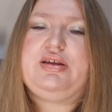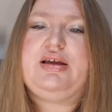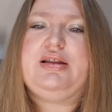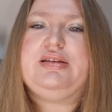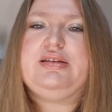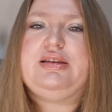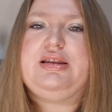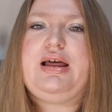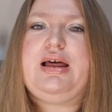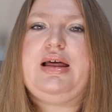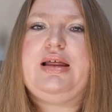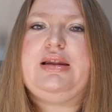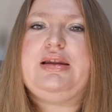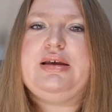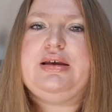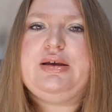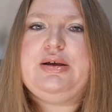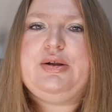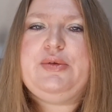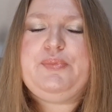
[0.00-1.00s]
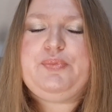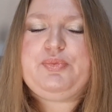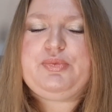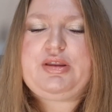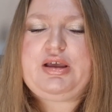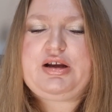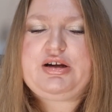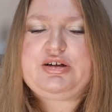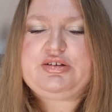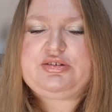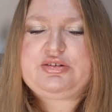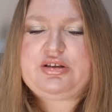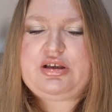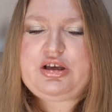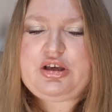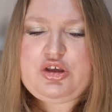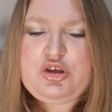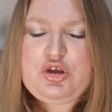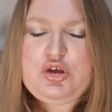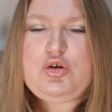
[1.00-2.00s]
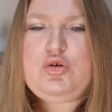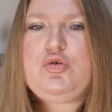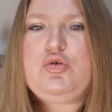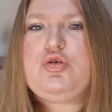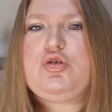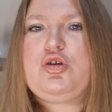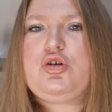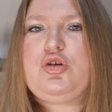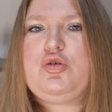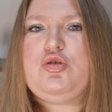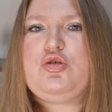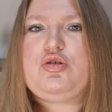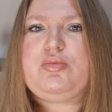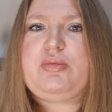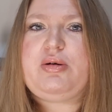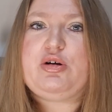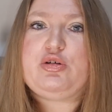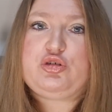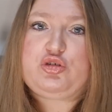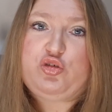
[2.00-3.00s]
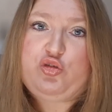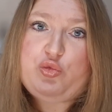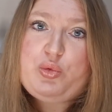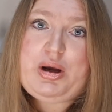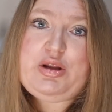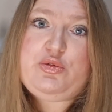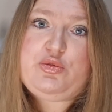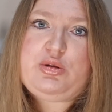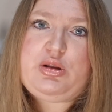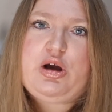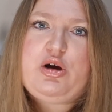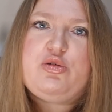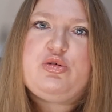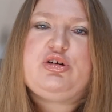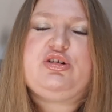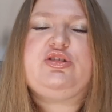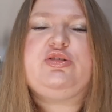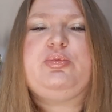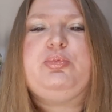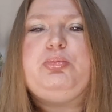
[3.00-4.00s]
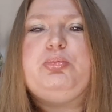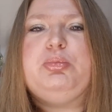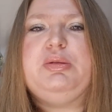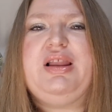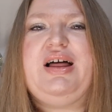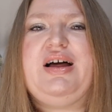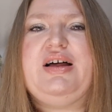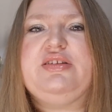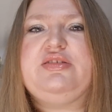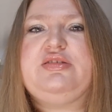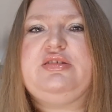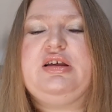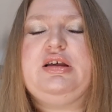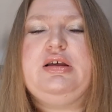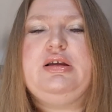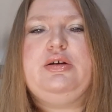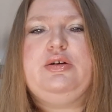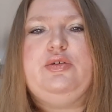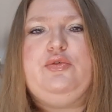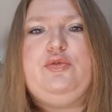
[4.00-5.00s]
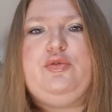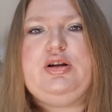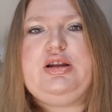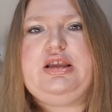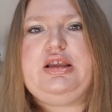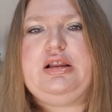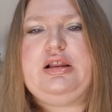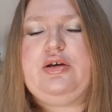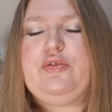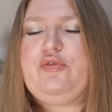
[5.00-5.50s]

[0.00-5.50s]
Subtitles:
And then there's a huge amount of white flowers plus vanilla.